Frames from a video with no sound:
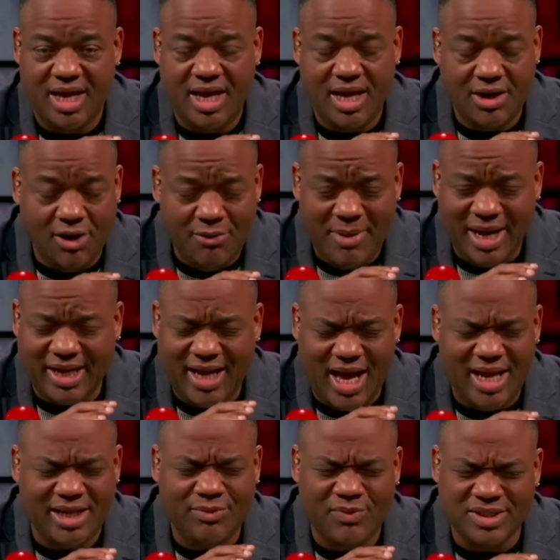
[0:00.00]
And oh my
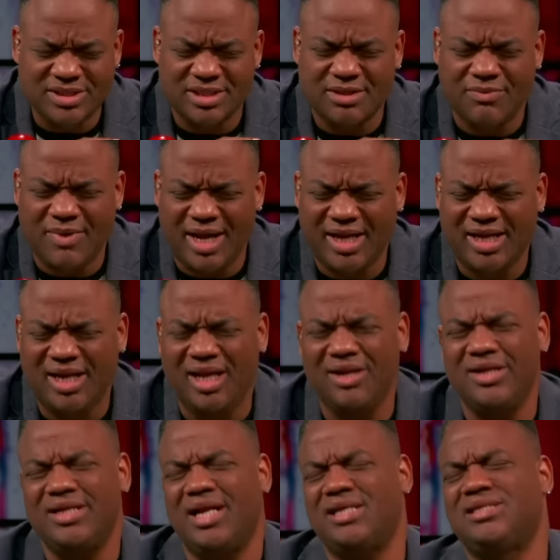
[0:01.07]
God, he wasn't the right
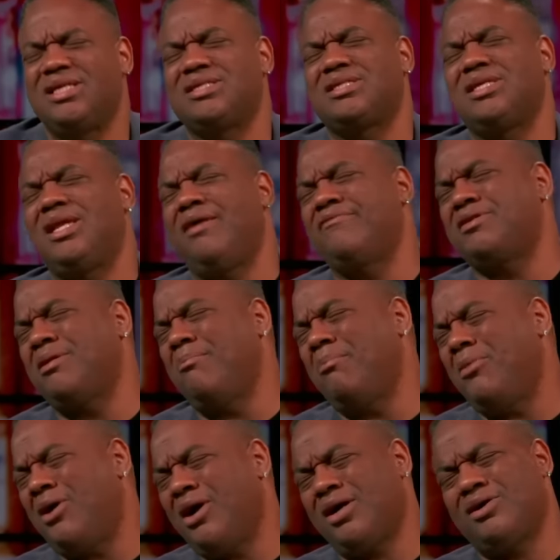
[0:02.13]
color, and that just left a
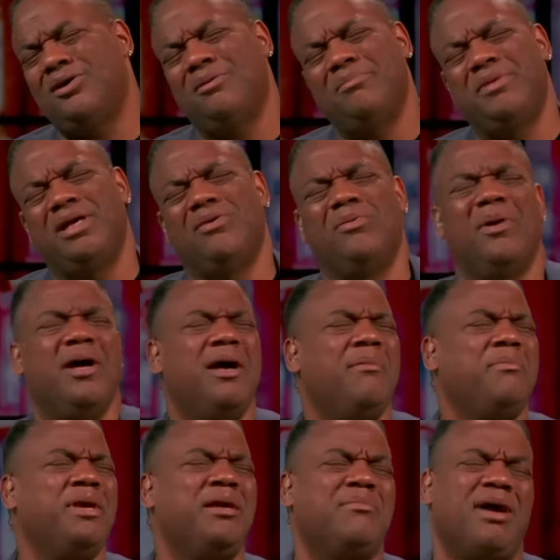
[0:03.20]
mark on me.
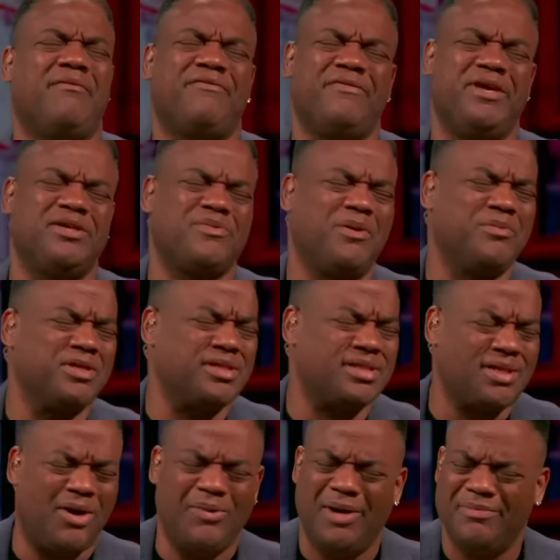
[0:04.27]
Me and my friends, we were
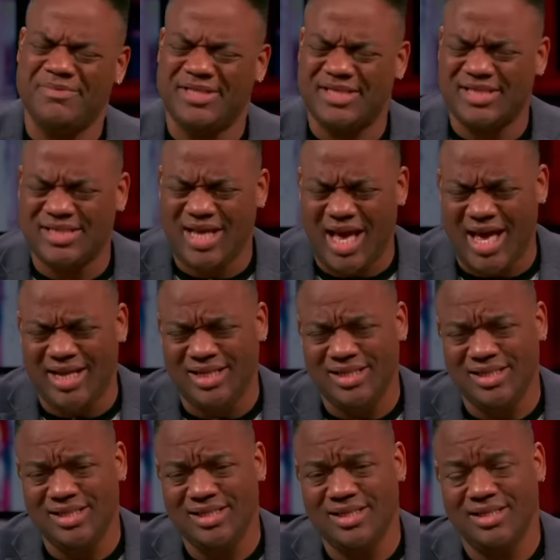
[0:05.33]
so
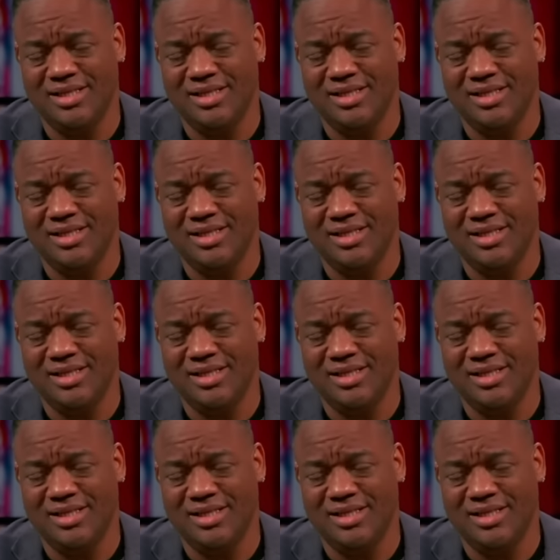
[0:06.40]
upset.